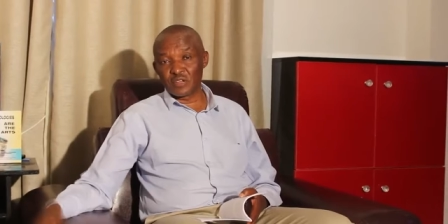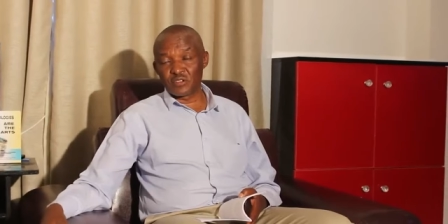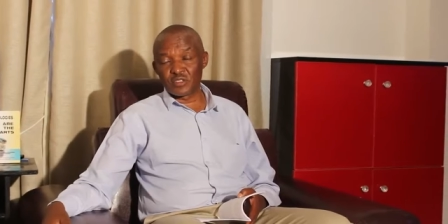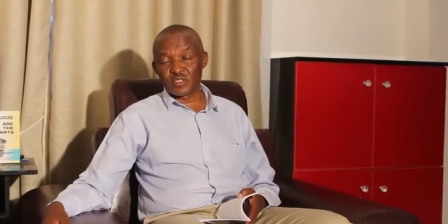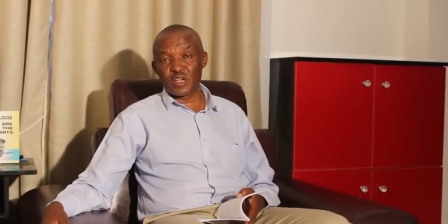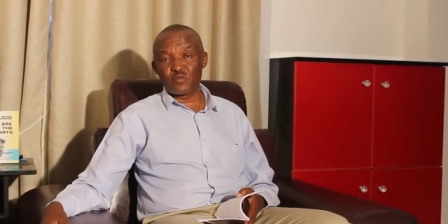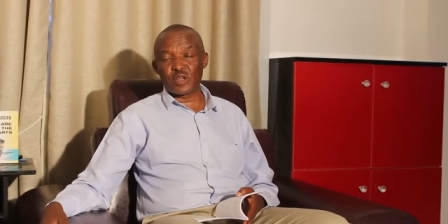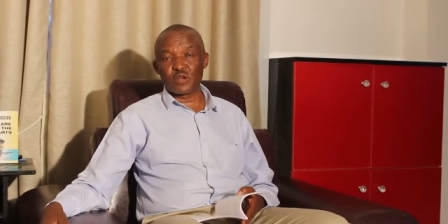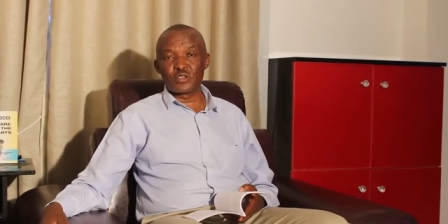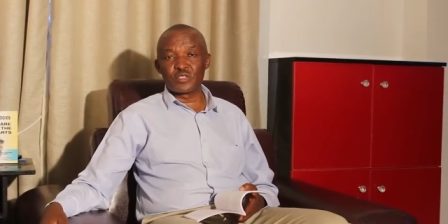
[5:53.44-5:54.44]
countries in
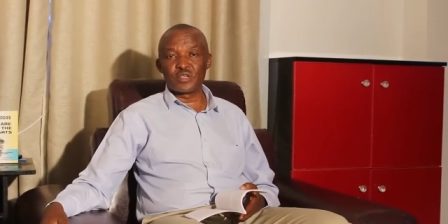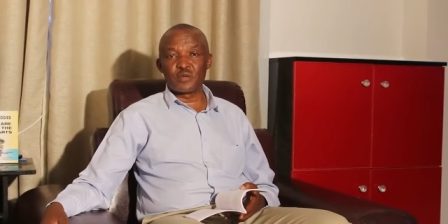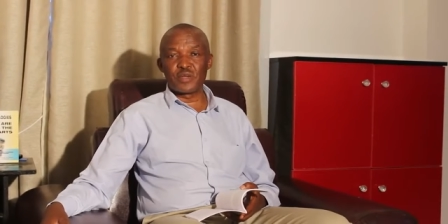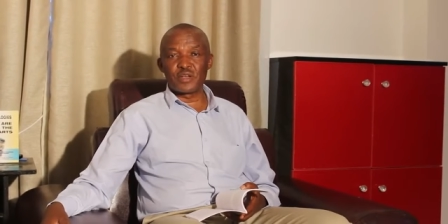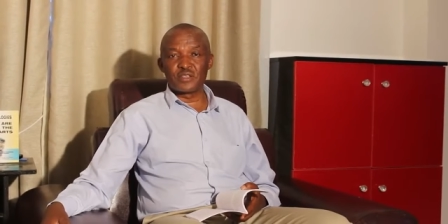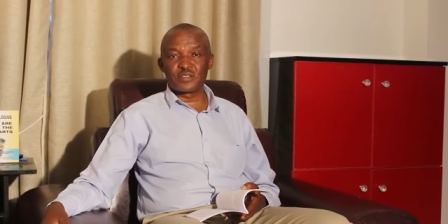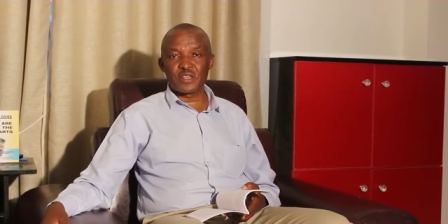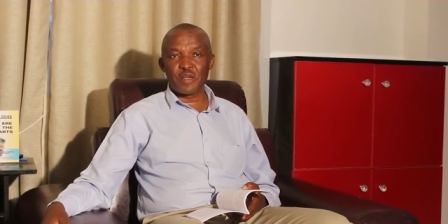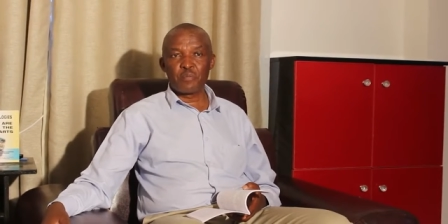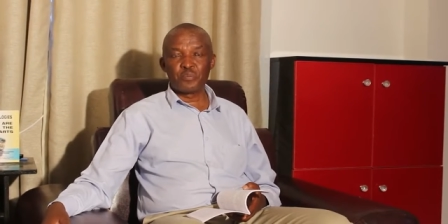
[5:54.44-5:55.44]
Africa got independence,